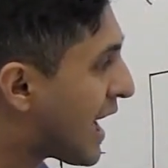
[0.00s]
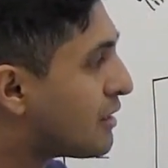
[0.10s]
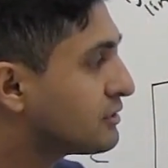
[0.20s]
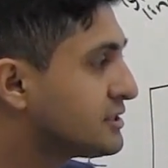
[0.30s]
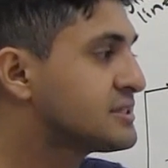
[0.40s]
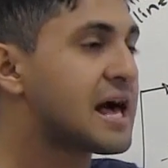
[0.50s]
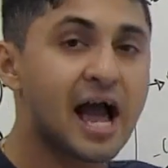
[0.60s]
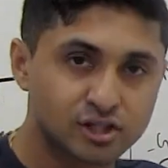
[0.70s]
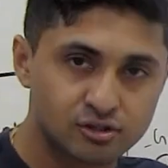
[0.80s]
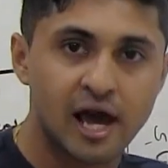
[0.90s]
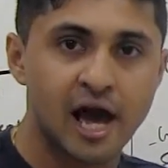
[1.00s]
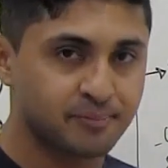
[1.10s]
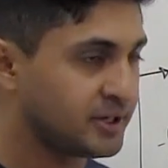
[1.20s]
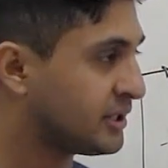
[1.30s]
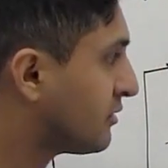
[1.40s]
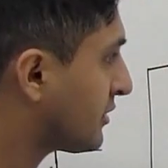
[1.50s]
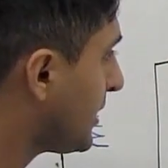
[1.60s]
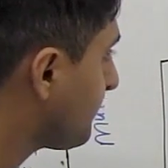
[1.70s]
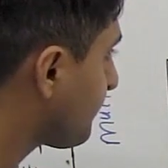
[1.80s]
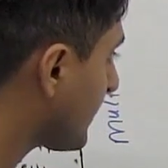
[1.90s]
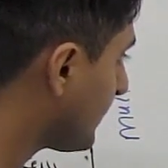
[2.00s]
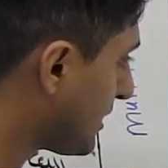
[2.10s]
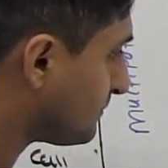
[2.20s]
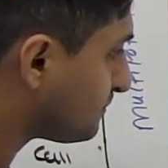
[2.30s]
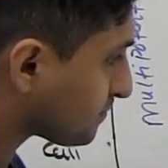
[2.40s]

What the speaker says: how this is actually happening, okay? Now